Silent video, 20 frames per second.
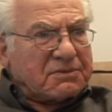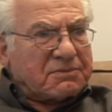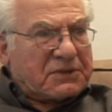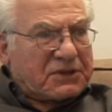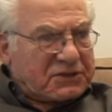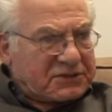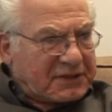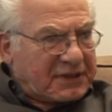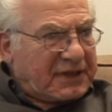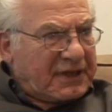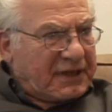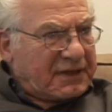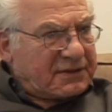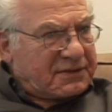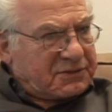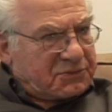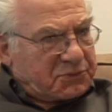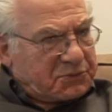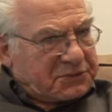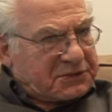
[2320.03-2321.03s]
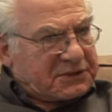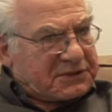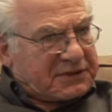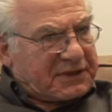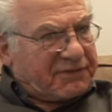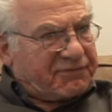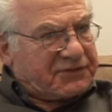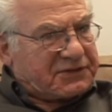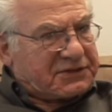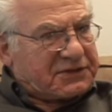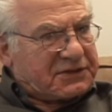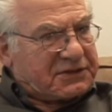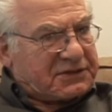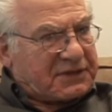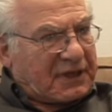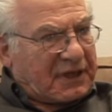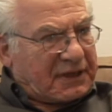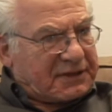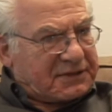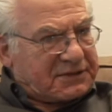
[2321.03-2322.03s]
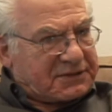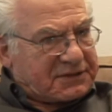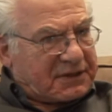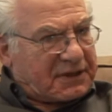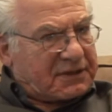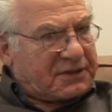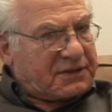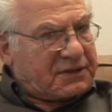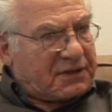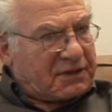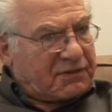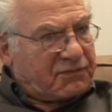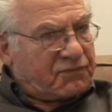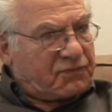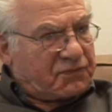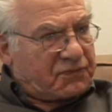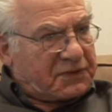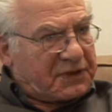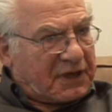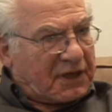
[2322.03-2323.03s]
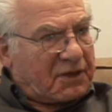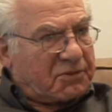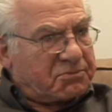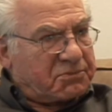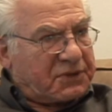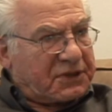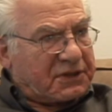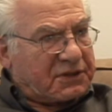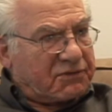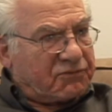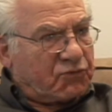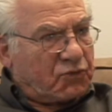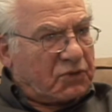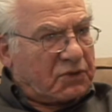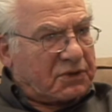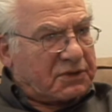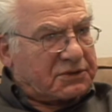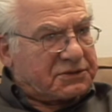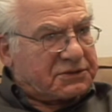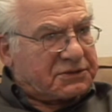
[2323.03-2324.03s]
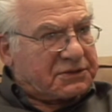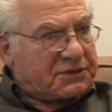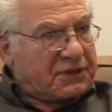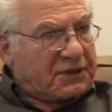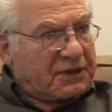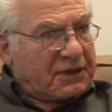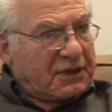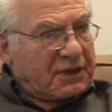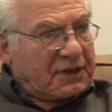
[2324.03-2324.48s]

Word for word: because again, this was this emphasis on the study of the outbreak of wars, mm.